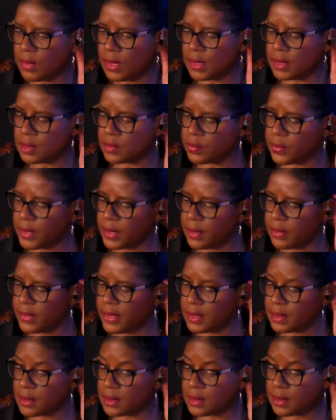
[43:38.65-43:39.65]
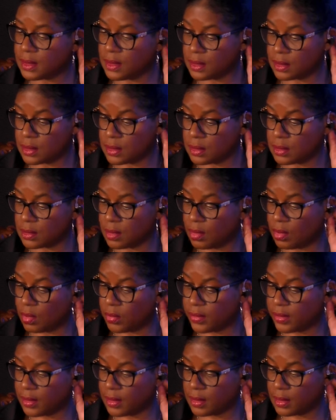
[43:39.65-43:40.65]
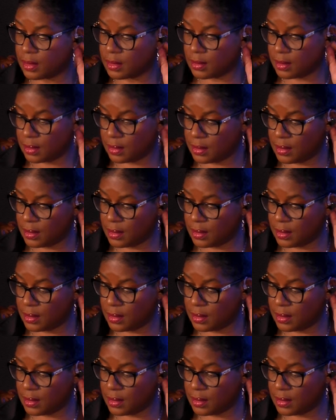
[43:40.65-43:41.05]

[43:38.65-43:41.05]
as we are in the season or the